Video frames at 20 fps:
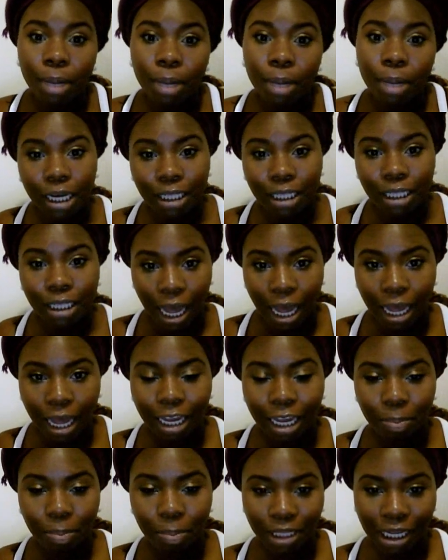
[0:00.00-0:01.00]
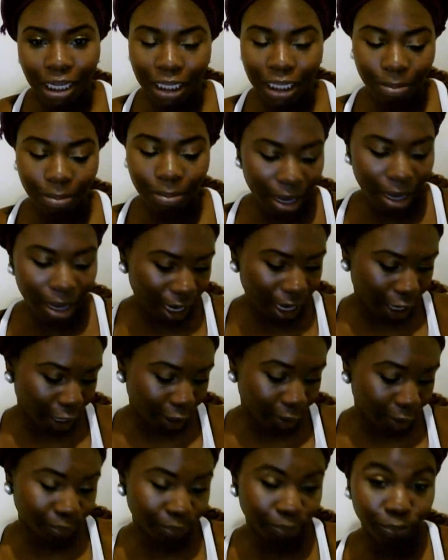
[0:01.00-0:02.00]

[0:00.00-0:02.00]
because I got heat protectant in my hair.